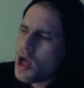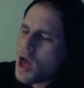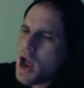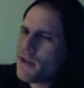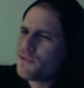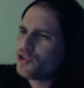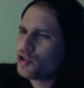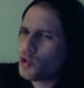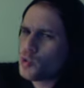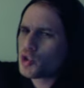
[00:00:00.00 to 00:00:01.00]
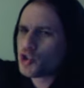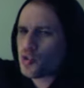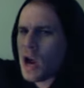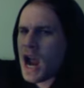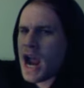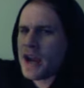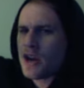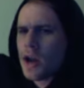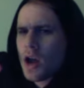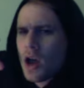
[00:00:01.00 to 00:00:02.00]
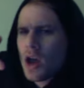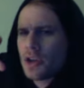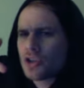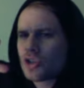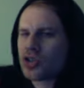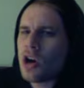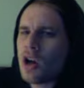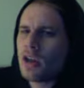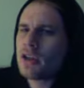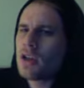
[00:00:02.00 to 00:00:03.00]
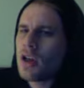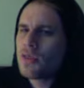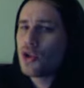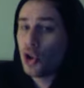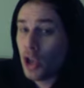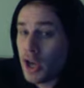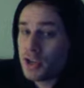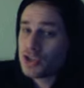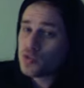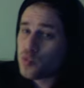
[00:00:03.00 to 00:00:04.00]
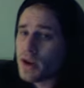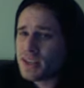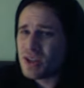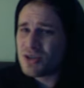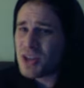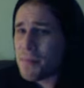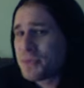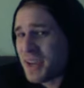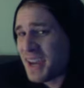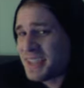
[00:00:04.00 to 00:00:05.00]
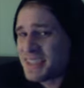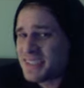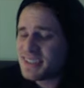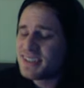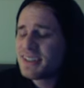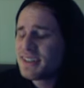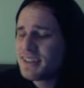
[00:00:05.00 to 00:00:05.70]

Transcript: Have you tried installing the latest Windows updates?